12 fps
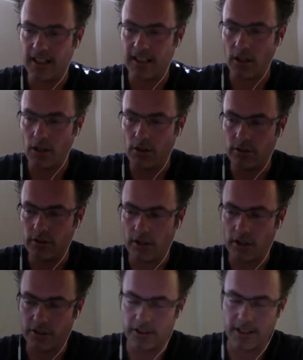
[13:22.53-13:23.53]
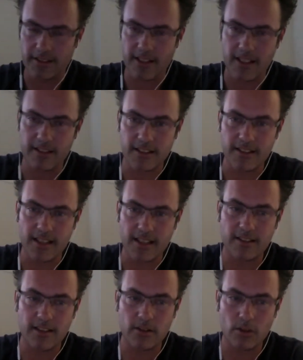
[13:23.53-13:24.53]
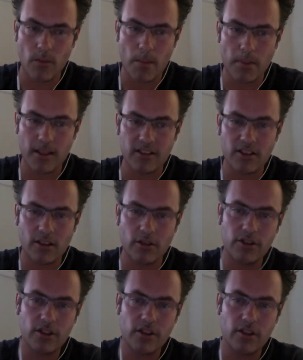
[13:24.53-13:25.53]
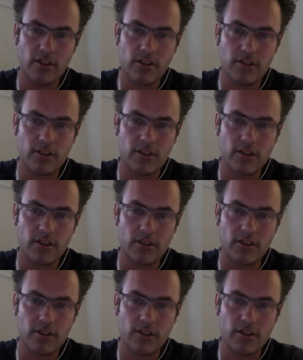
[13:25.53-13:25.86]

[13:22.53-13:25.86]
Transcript: And also that data is injected into the web analytics solution.